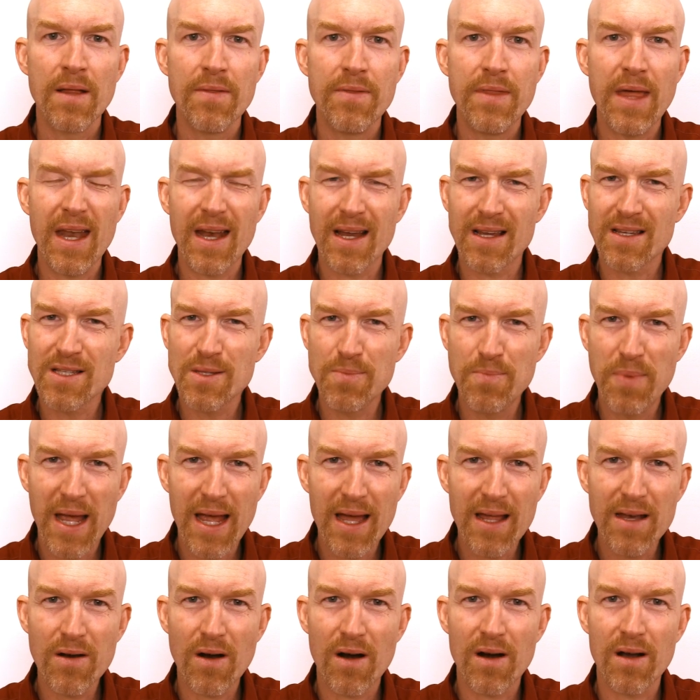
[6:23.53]
that
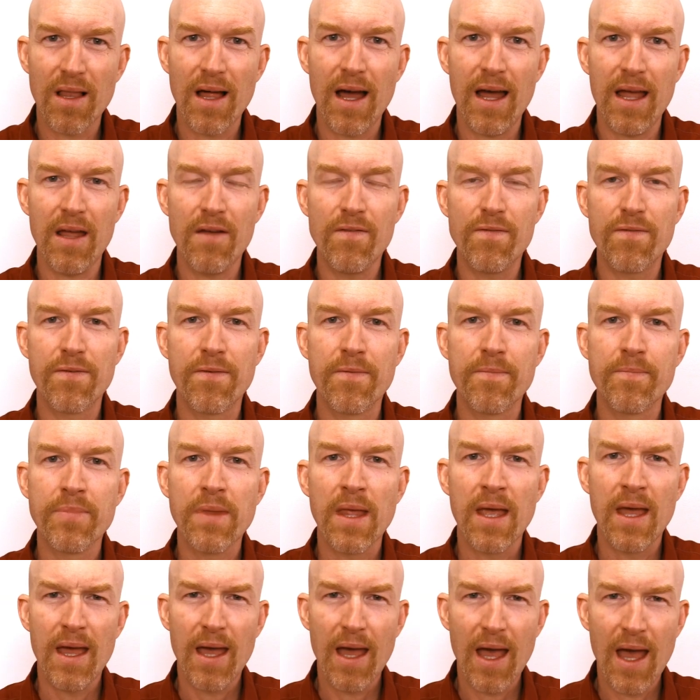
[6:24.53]
expand our life
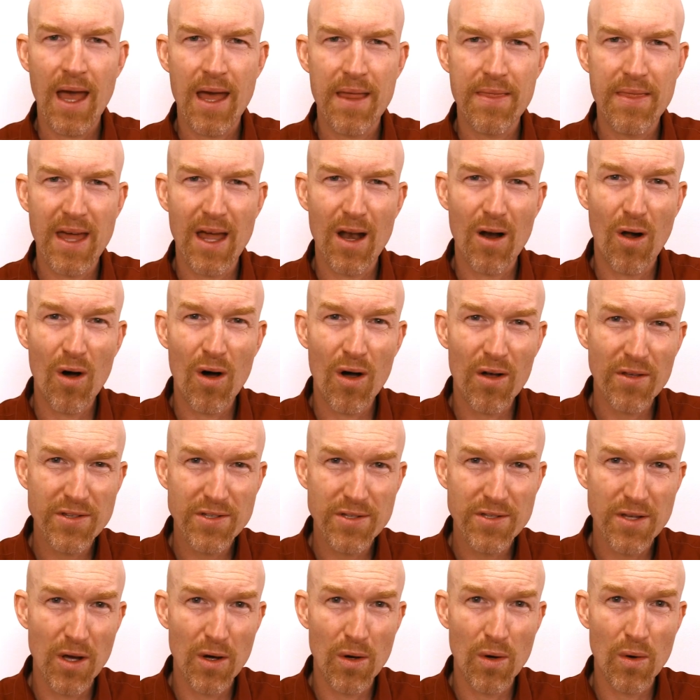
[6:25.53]
and that
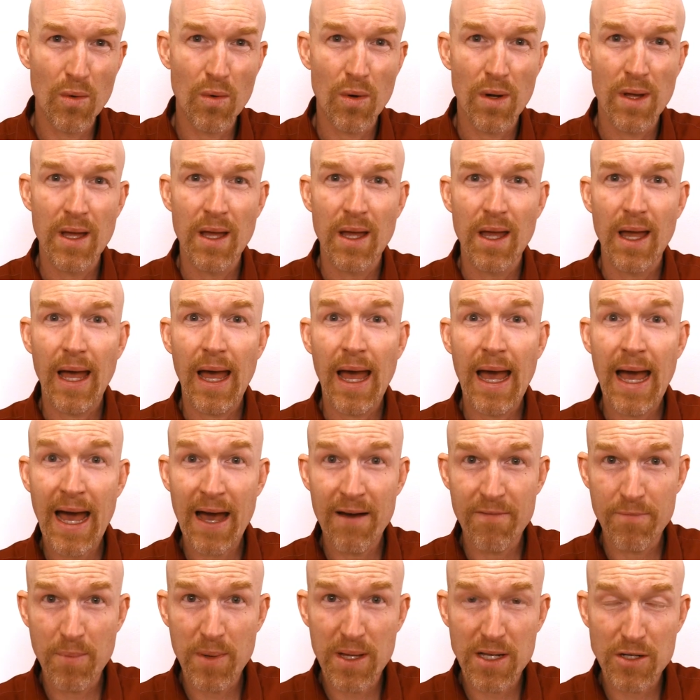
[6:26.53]
also
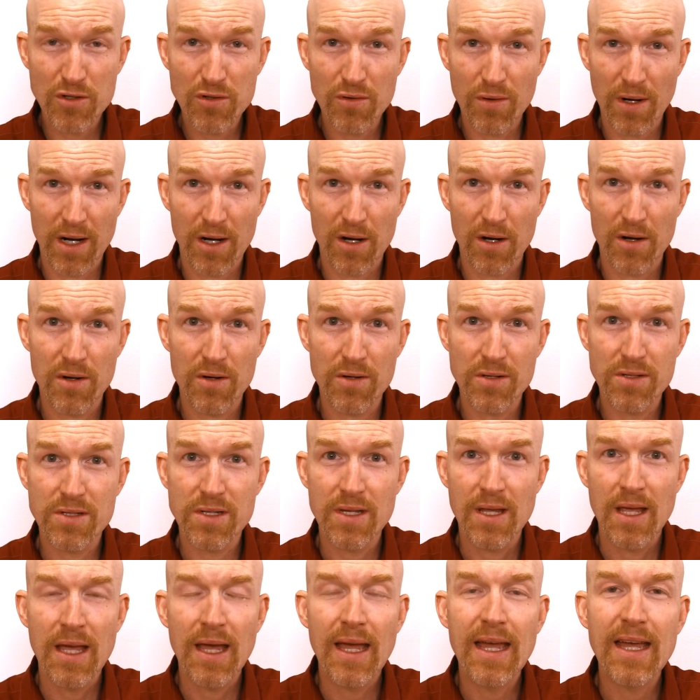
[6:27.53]
have been triggers,
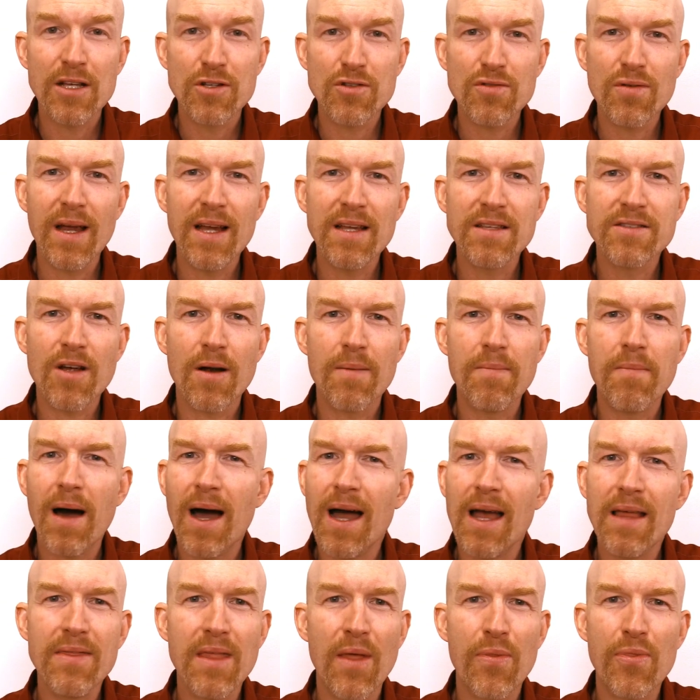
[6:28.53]
it trains our
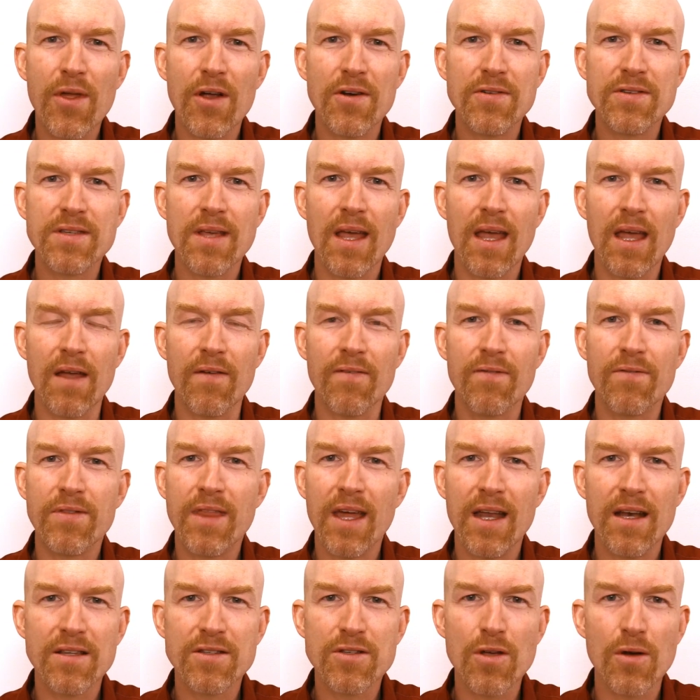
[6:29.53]
mind that they're safe,
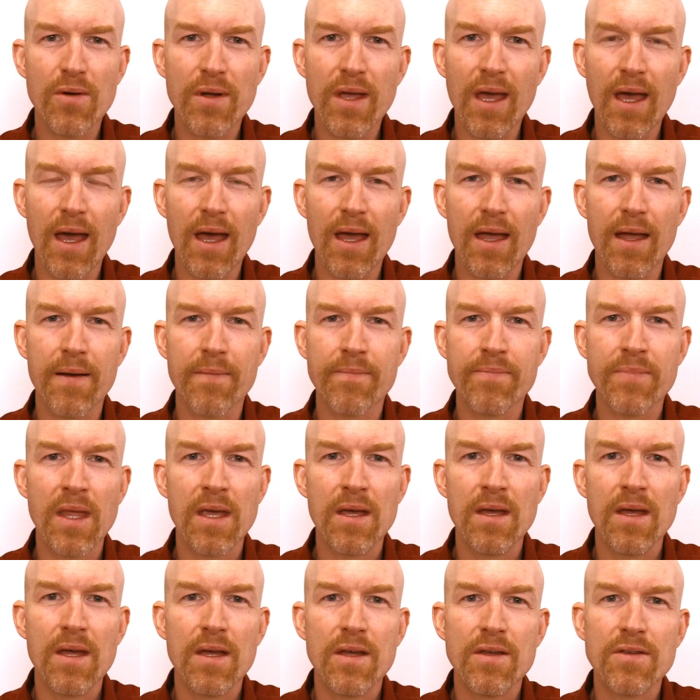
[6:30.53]
that it's okay.
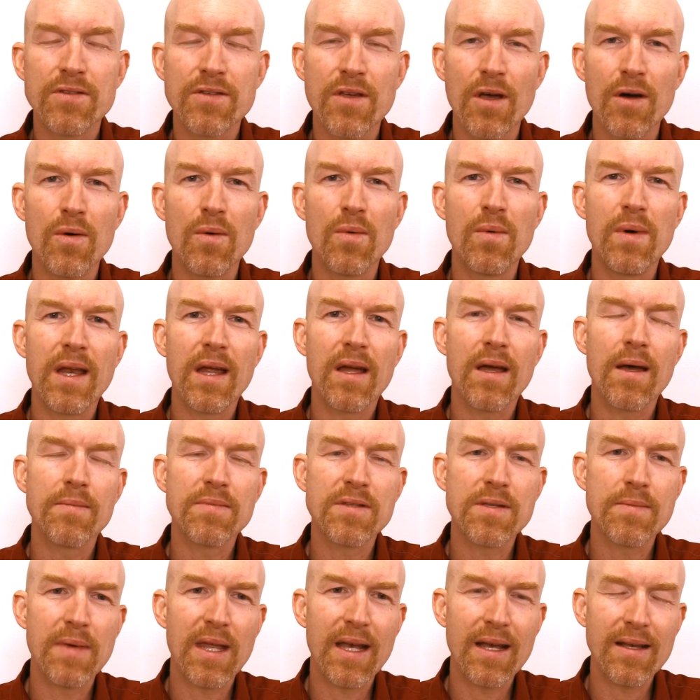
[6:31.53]
So when it comes
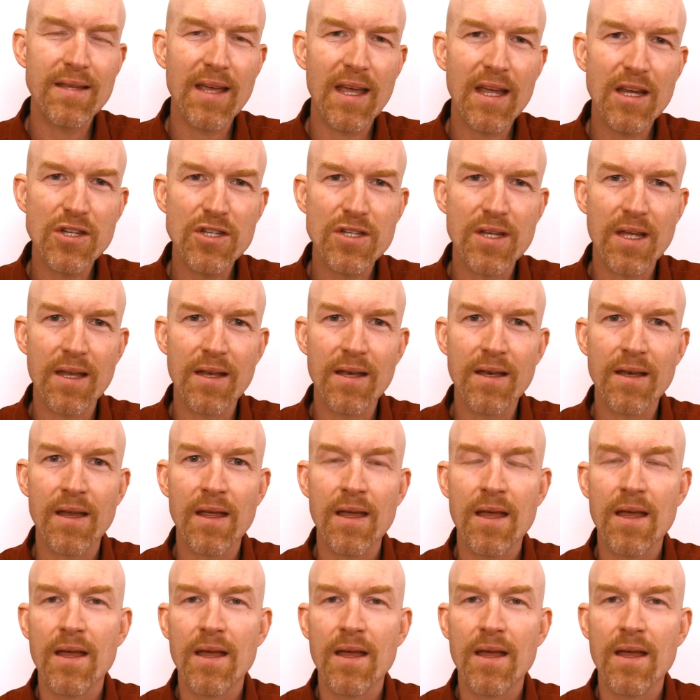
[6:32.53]
to meditation,